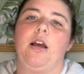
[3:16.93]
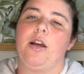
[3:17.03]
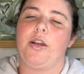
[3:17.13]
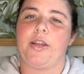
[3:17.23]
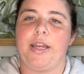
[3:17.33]

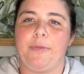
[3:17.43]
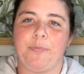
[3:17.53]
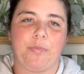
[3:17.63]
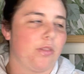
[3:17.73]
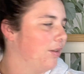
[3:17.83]
Okay,
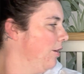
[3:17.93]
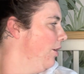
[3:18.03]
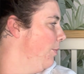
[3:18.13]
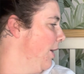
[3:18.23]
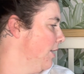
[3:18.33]

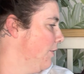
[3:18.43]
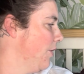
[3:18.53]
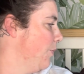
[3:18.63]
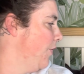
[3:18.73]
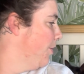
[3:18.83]
you make yourself
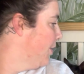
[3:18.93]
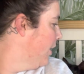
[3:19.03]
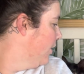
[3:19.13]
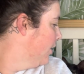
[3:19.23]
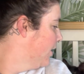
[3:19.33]
comfy up there,
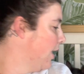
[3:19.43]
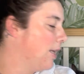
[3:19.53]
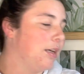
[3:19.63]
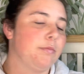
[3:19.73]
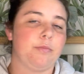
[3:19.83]
you can stay
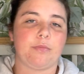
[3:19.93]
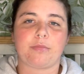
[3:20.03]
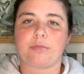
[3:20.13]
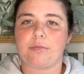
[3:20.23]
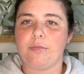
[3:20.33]
there.
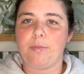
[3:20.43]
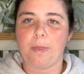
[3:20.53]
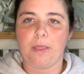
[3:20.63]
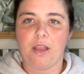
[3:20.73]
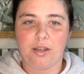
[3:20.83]

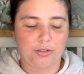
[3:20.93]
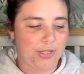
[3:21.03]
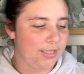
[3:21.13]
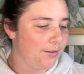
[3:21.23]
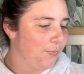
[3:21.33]

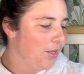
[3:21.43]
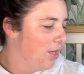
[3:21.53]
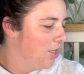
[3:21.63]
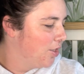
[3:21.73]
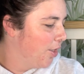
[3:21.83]
Alright,
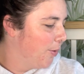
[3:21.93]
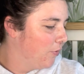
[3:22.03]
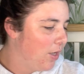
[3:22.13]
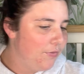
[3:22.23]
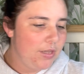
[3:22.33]
so I've
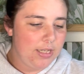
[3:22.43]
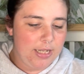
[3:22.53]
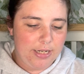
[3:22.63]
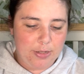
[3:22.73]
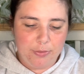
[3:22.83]
got everything
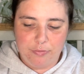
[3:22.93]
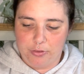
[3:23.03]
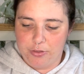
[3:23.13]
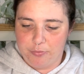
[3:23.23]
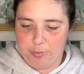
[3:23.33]
laid out in
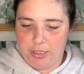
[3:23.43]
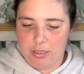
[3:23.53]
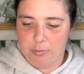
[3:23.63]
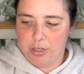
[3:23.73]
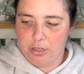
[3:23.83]
front of me.
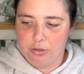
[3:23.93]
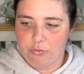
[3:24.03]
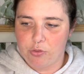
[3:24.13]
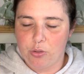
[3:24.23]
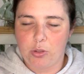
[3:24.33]
I'm going to go
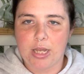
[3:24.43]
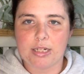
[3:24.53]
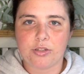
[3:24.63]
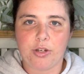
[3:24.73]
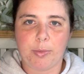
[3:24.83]
through
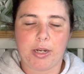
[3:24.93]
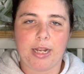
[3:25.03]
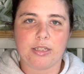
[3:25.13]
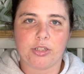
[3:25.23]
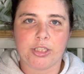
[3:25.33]
category by
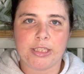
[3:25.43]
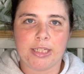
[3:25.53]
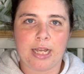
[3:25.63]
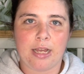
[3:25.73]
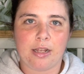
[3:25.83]
category,
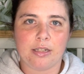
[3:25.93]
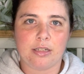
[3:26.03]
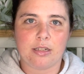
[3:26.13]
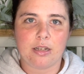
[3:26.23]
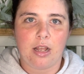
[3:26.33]

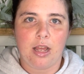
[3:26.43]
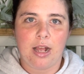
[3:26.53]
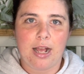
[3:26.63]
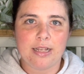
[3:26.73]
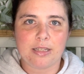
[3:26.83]
and
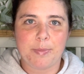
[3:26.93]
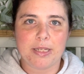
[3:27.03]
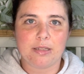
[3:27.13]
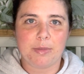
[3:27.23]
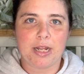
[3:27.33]
as I pick
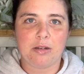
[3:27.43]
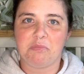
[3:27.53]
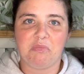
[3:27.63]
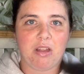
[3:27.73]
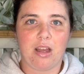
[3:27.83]
something out,
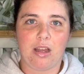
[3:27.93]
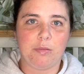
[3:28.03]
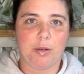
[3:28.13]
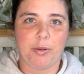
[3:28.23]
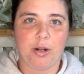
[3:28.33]
I'm
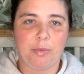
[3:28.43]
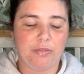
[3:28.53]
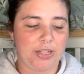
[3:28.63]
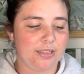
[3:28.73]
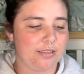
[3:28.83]
going to put it on my
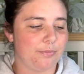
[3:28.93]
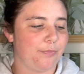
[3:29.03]
face.